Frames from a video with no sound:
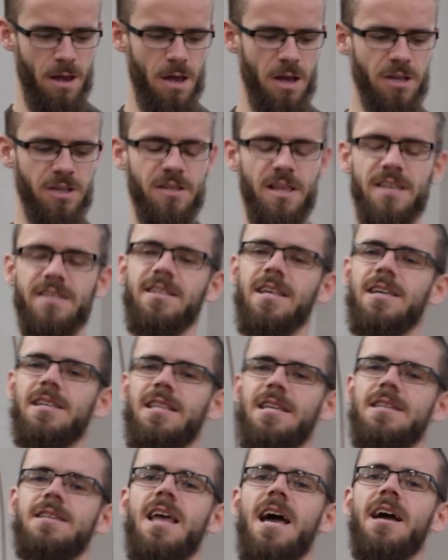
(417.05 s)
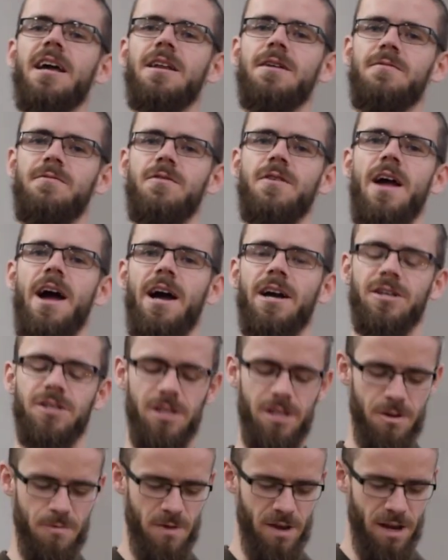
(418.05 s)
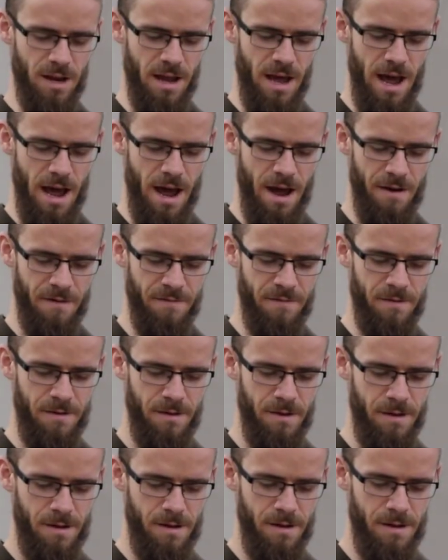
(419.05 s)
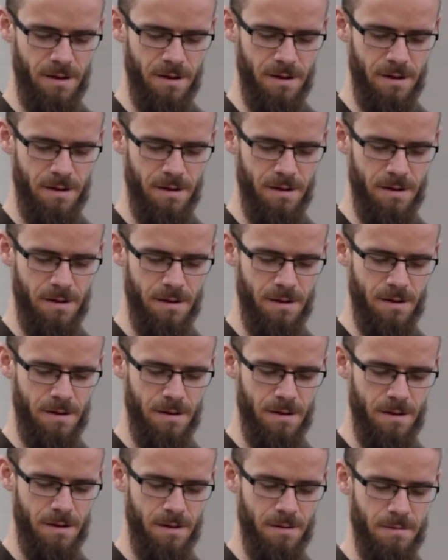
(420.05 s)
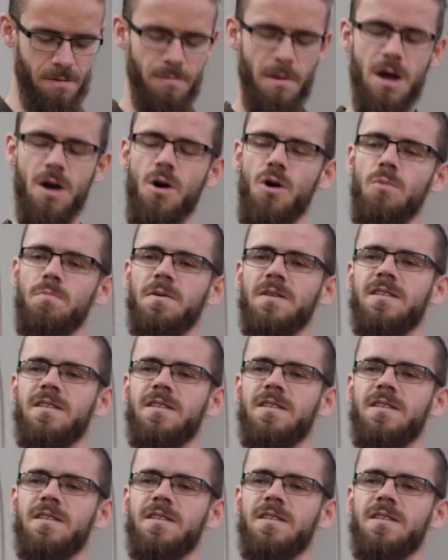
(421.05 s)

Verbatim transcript: So that's like the negative reaction that we could have. But my hope is